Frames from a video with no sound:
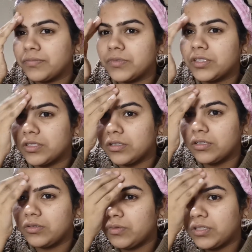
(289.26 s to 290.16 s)

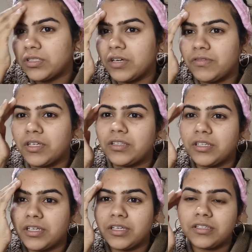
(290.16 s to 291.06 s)
So once I've done
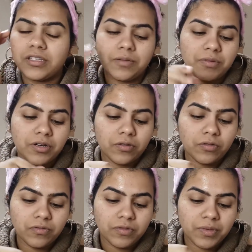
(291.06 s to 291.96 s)
this, I put it all
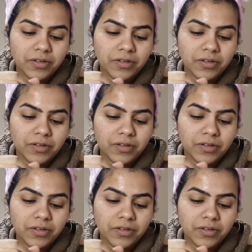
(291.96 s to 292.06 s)
over my